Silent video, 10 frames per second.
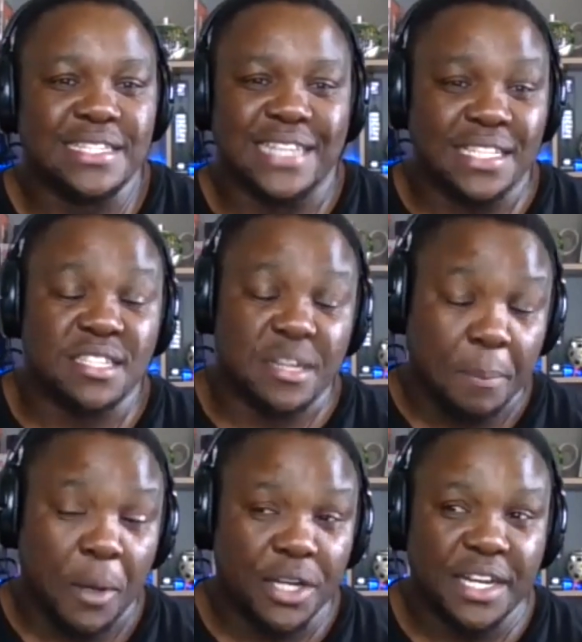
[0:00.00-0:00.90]

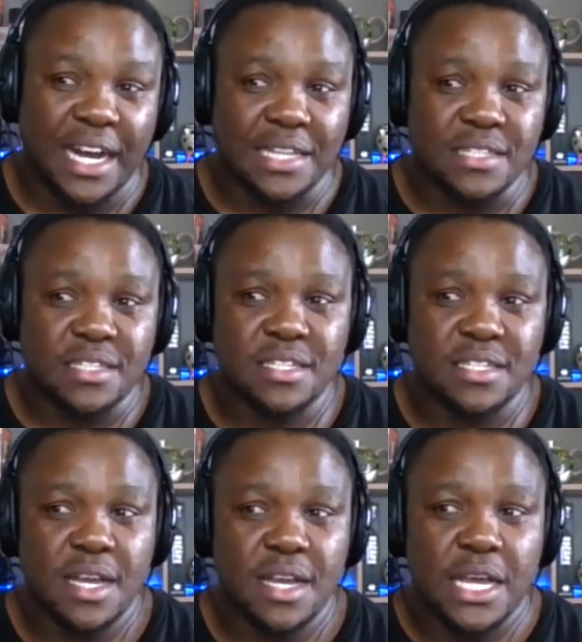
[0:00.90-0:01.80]
started a podcast
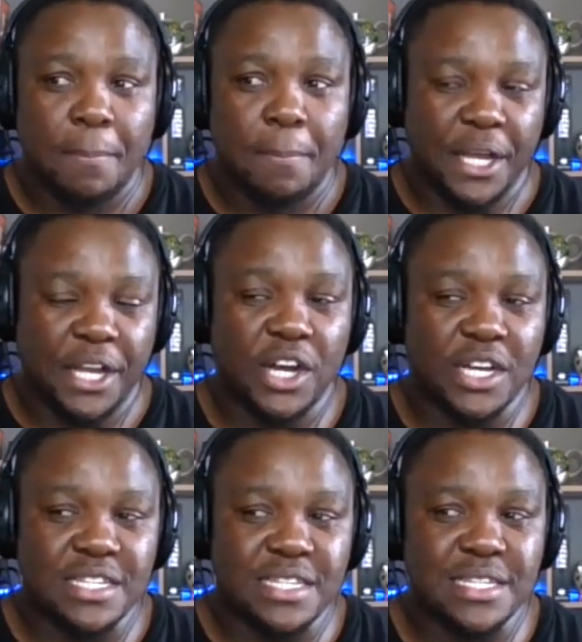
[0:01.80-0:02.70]

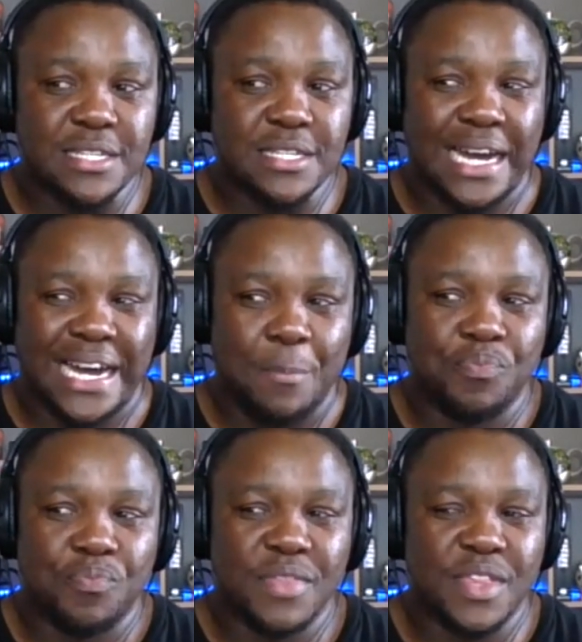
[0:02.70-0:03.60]
because
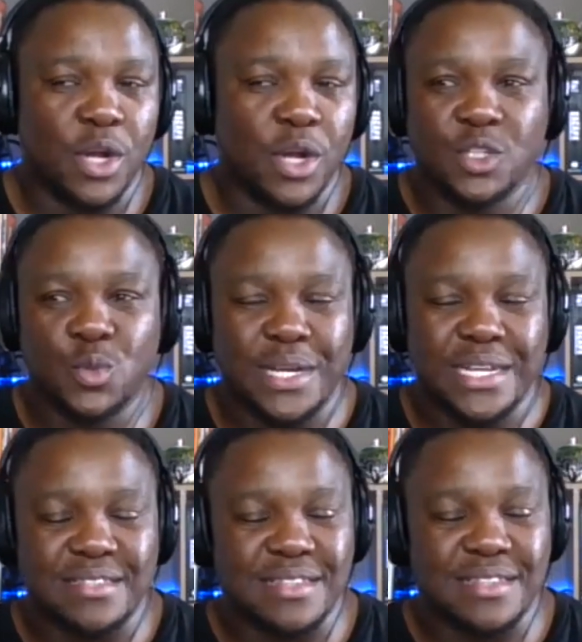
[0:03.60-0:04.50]
the world
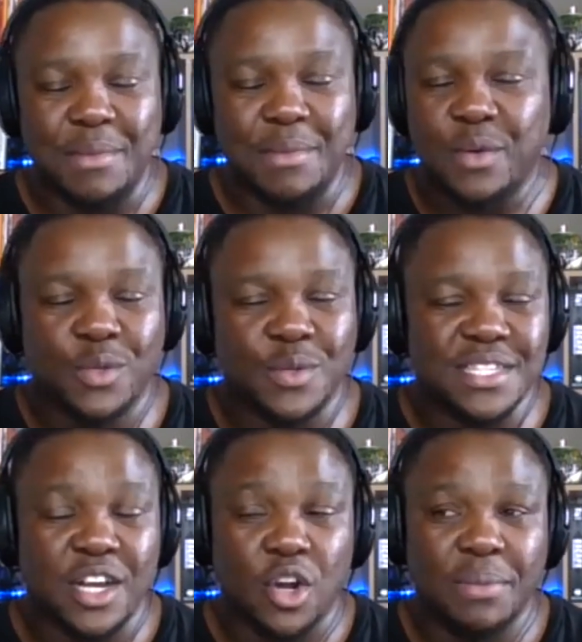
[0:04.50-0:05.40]
was
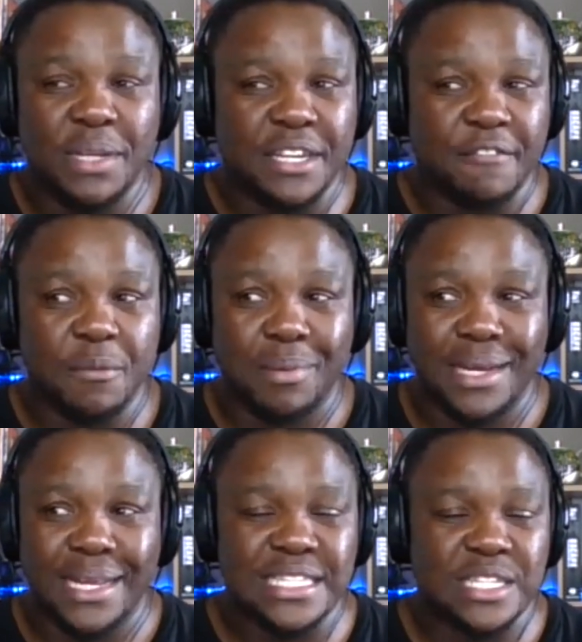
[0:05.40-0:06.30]
in a completely different
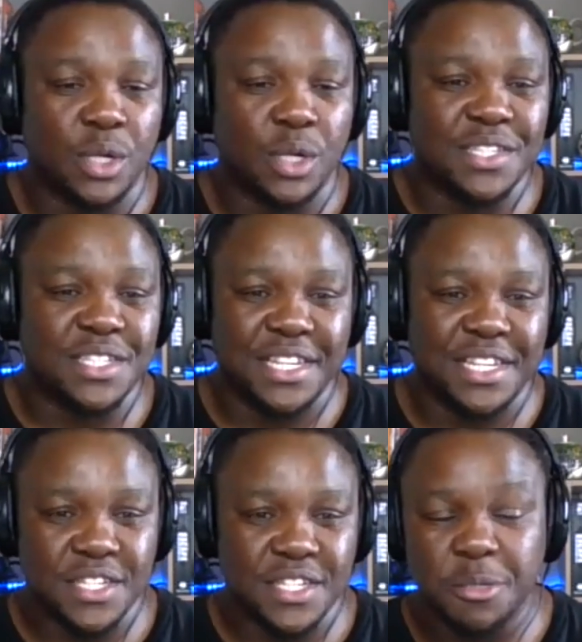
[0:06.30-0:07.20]
place. The world was in an
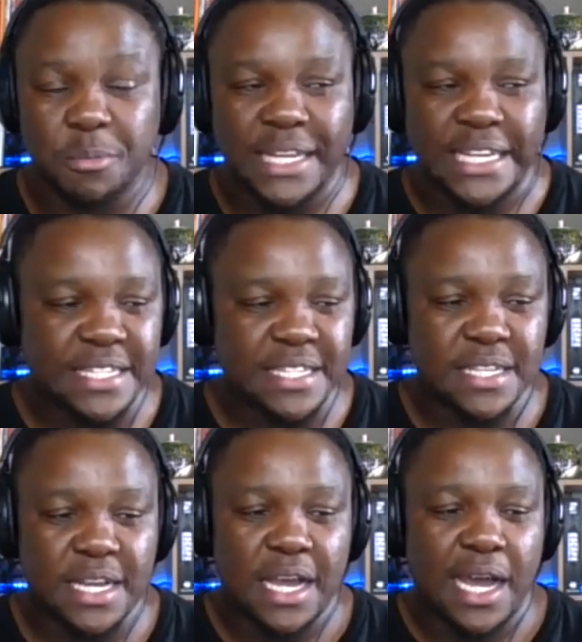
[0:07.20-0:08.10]
uncertain
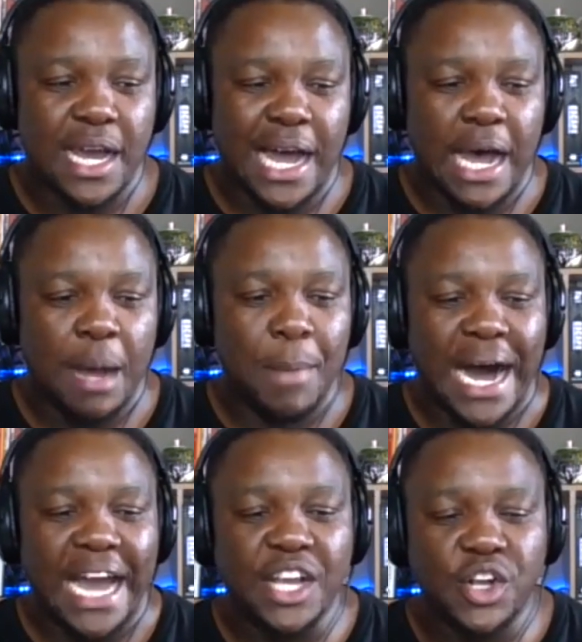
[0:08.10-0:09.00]
place.
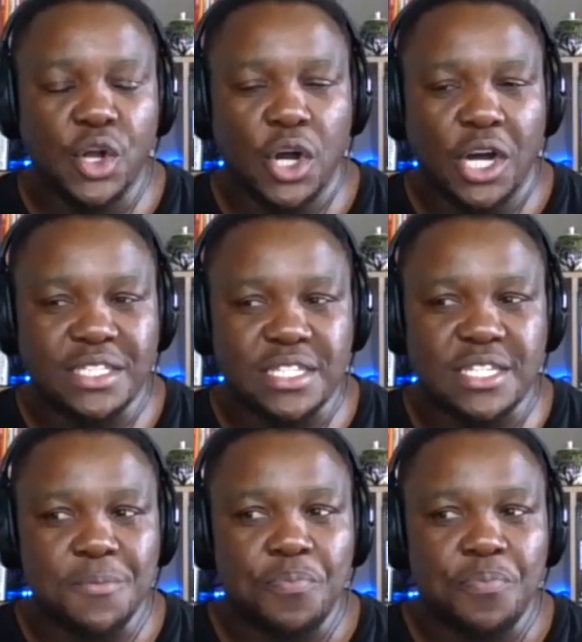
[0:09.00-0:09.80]
I got